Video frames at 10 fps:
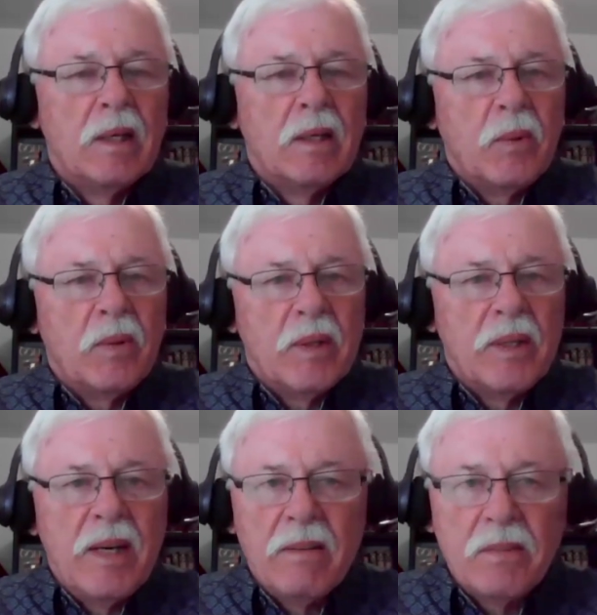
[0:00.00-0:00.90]
We would
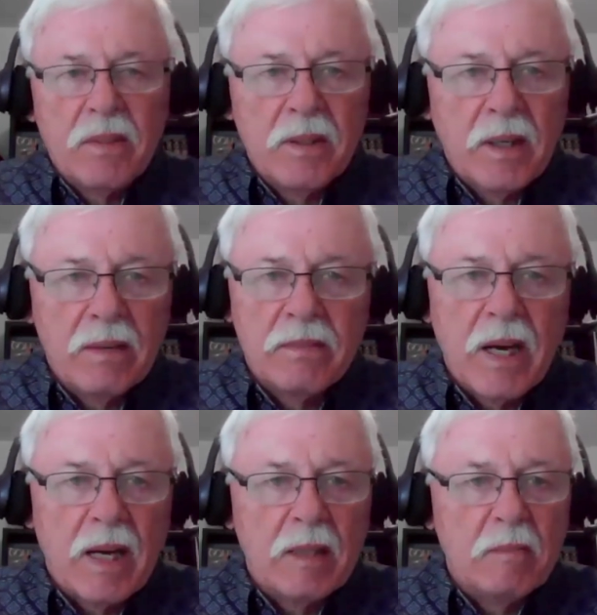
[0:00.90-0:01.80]
never have
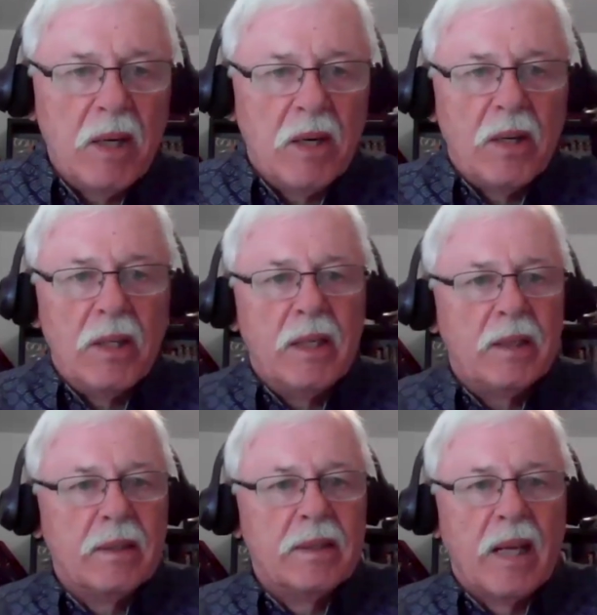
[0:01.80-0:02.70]
gotten married
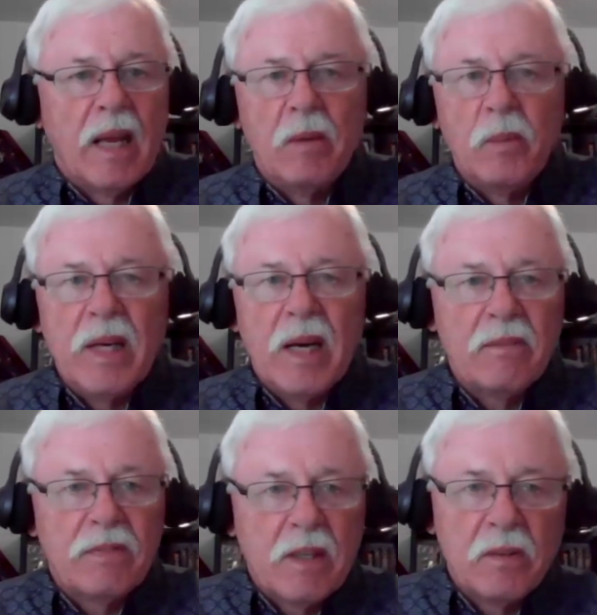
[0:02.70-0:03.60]
had we
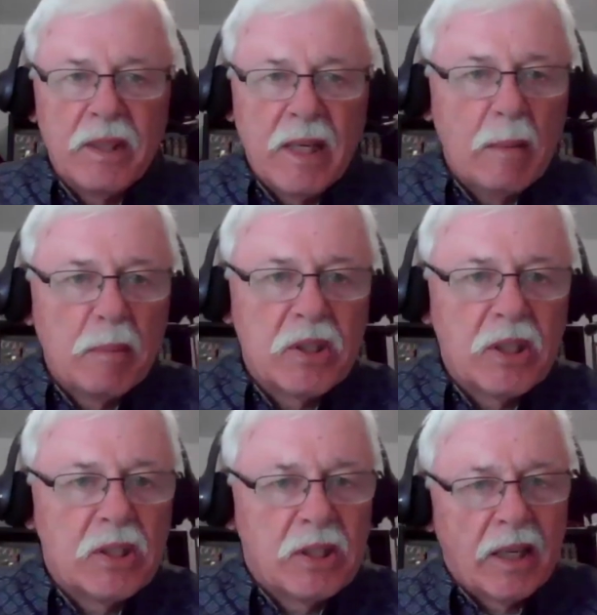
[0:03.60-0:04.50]
not found the
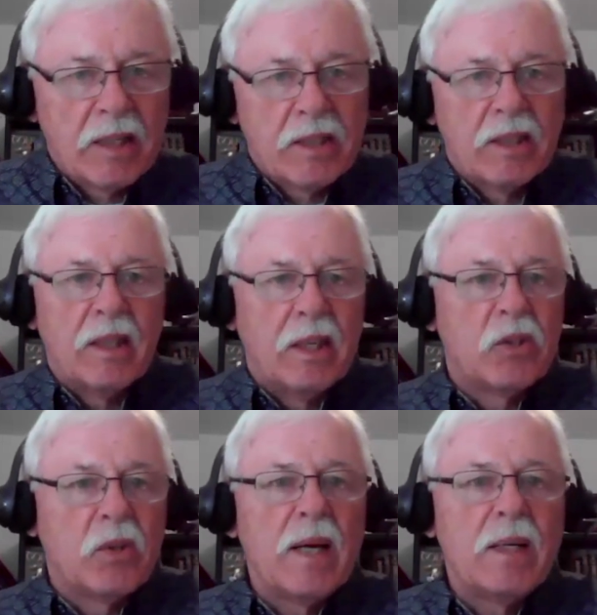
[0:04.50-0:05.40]
opposite sex
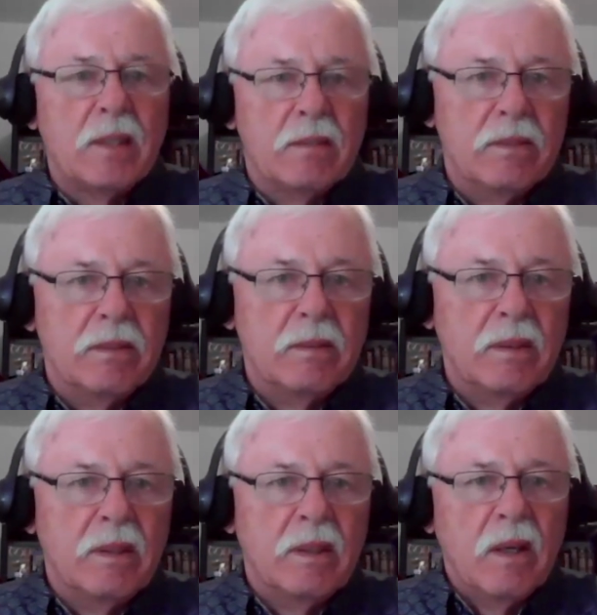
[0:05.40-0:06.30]
attractive.
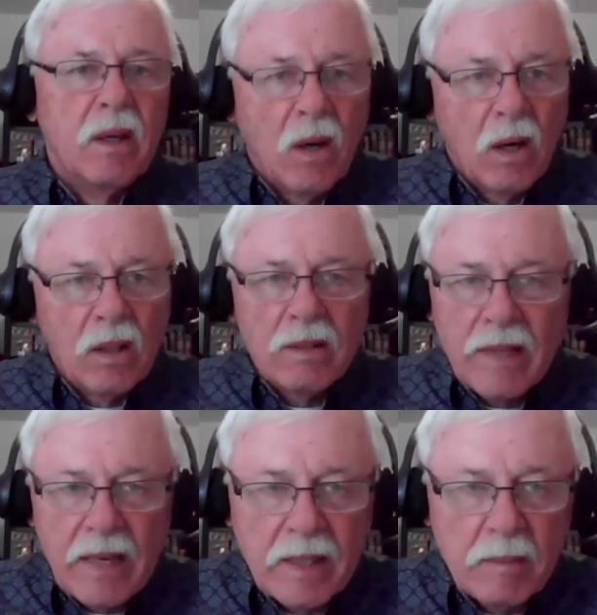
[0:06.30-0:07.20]
All of
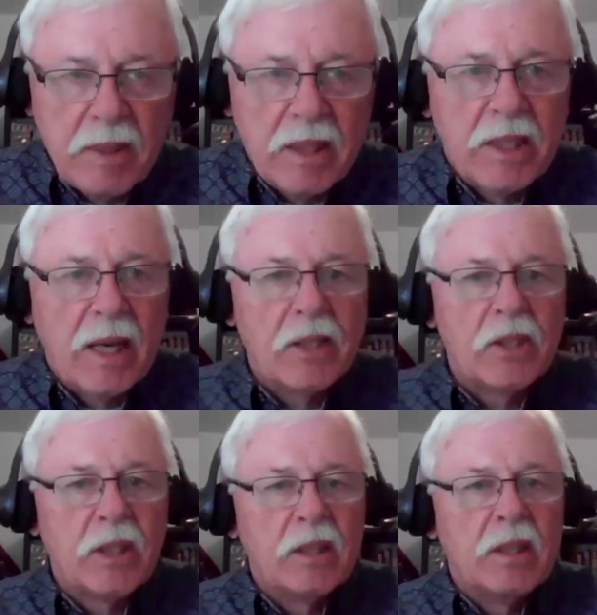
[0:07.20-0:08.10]
that can be
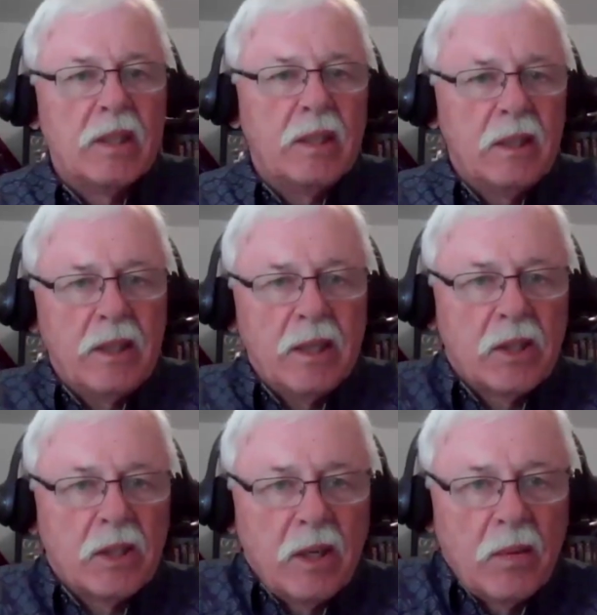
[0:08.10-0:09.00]
attached to the
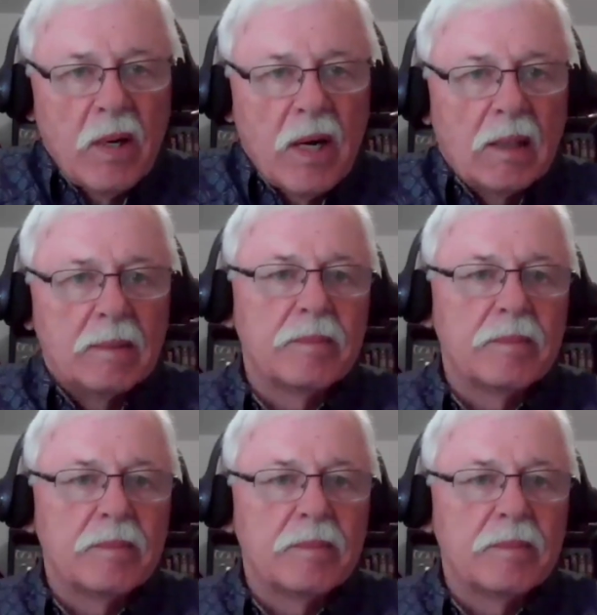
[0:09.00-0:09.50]
Yetzer Hara.